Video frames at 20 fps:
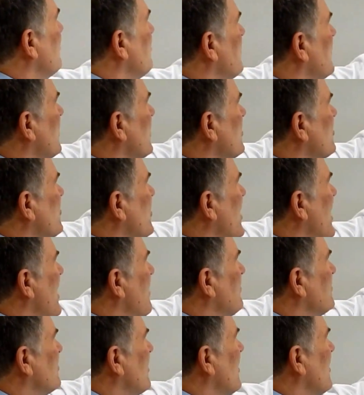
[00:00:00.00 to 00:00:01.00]

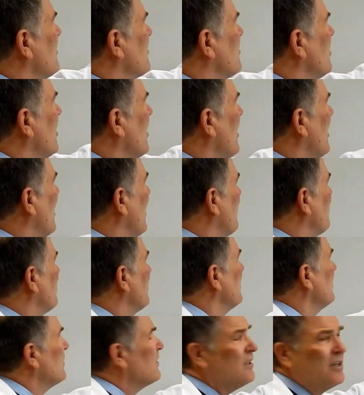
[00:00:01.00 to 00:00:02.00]
milligrams on top
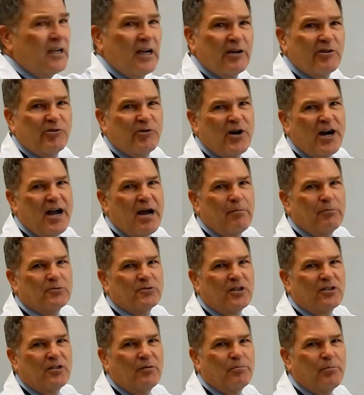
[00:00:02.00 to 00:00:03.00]
and
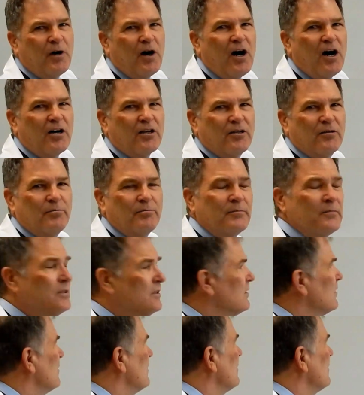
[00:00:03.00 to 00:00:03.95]
grams on the bottom